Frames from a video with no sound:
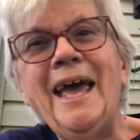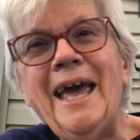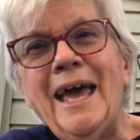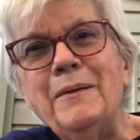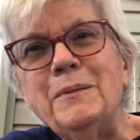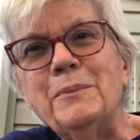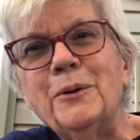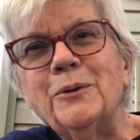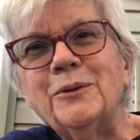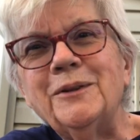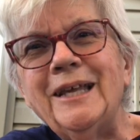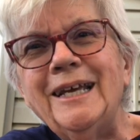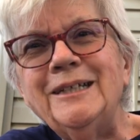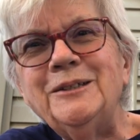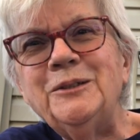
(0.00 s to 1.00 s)
Happy
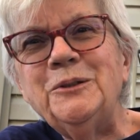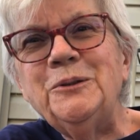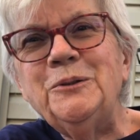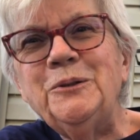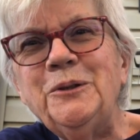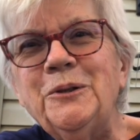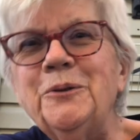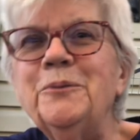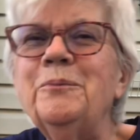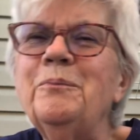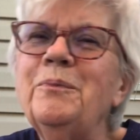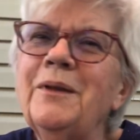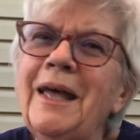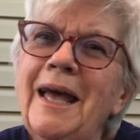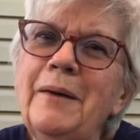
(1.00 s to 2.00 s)
birthday to you.
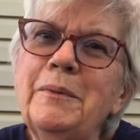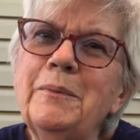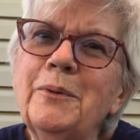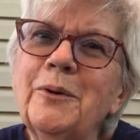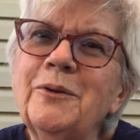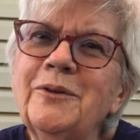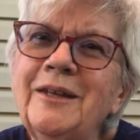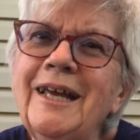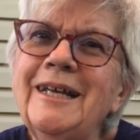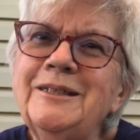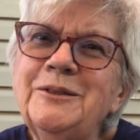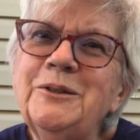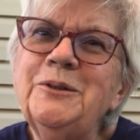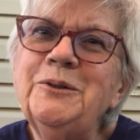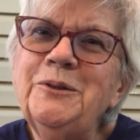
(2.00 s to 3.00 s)
Happy birthday
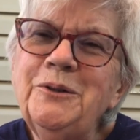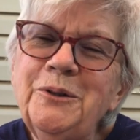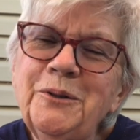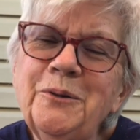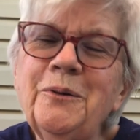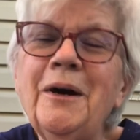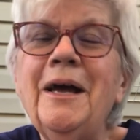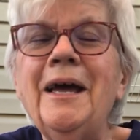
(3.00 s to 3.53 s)
to you.